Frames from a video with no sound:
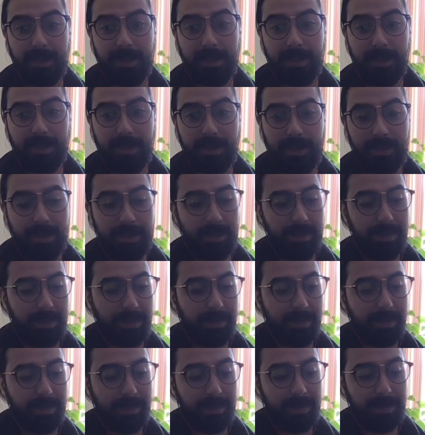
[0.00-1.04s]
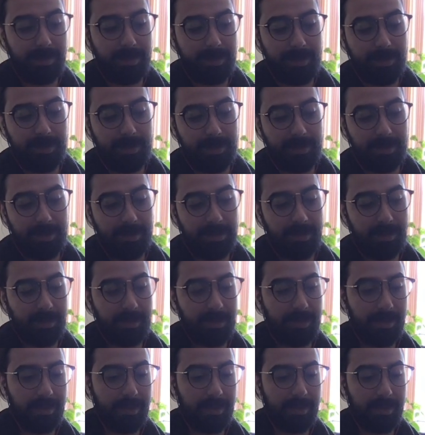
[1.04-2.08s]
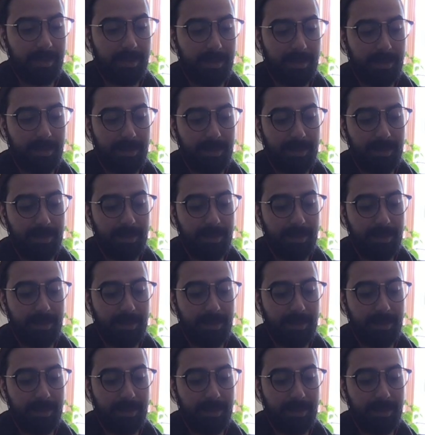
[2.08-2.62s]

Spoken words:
No one is speaking in this clip.